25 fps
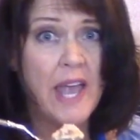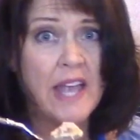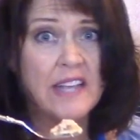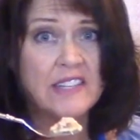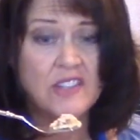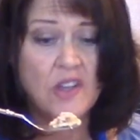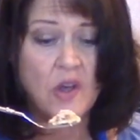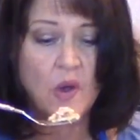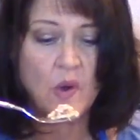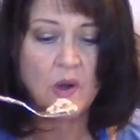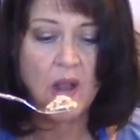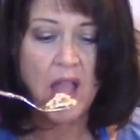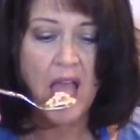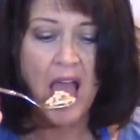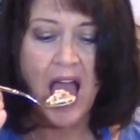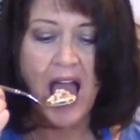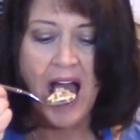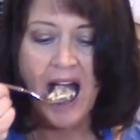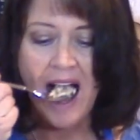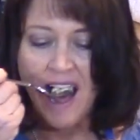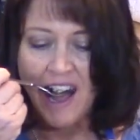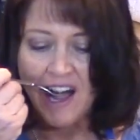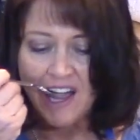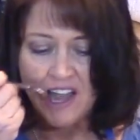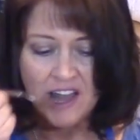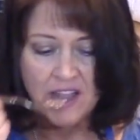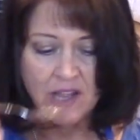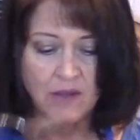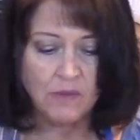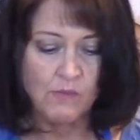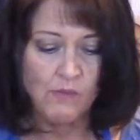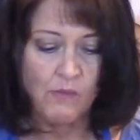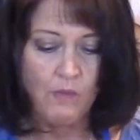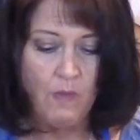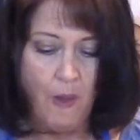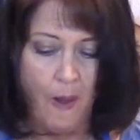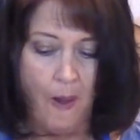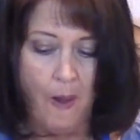so
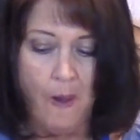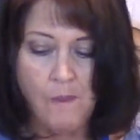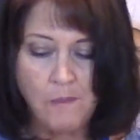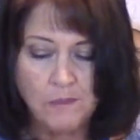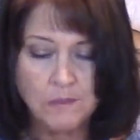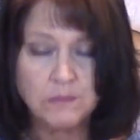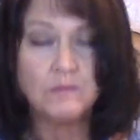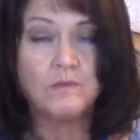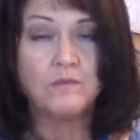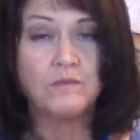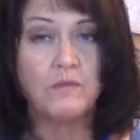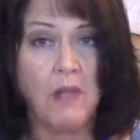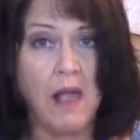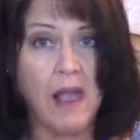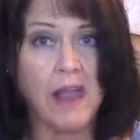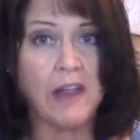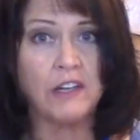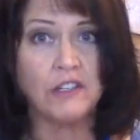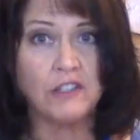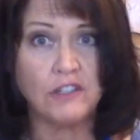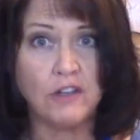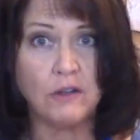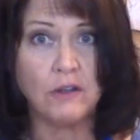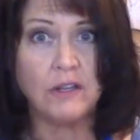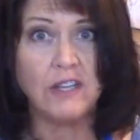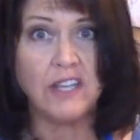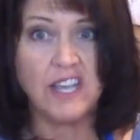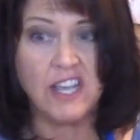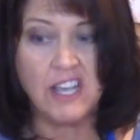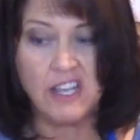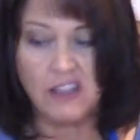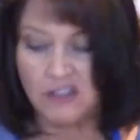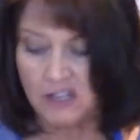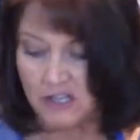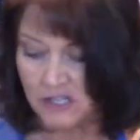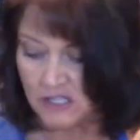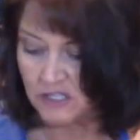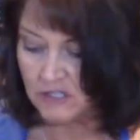I could totally
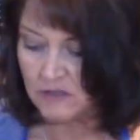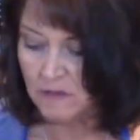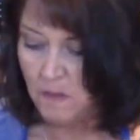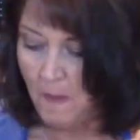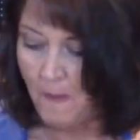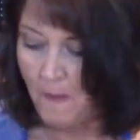eat this.